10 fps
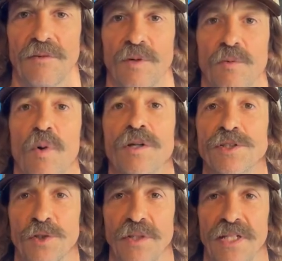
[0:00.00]
When one
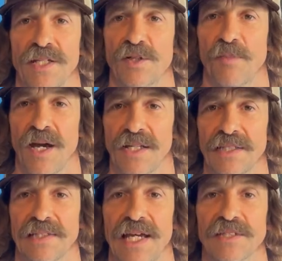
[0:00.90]
joint in your body
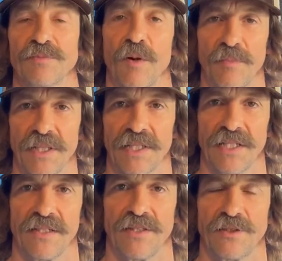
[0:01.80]
lacks
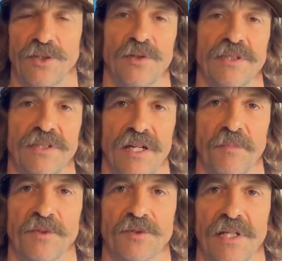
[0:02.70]
mobility, the joints
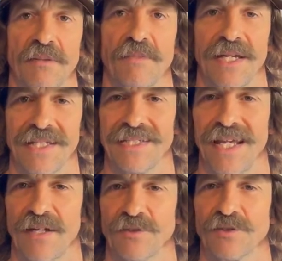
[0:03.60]
upstream and
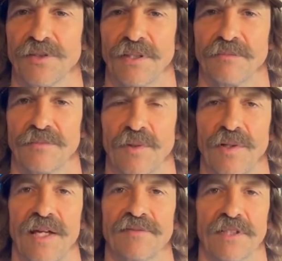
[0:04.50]
downstream
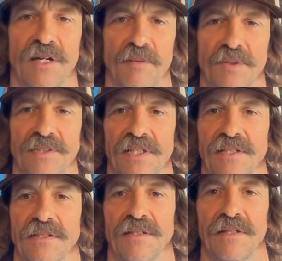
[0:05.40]
will have to compensate.
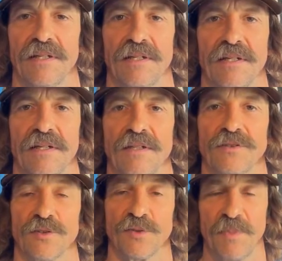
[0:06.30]

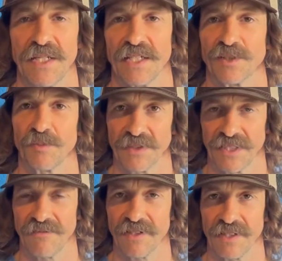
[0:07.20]
So speaking
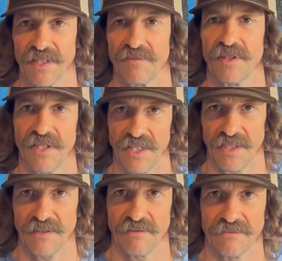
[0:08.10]
specifically of the knee,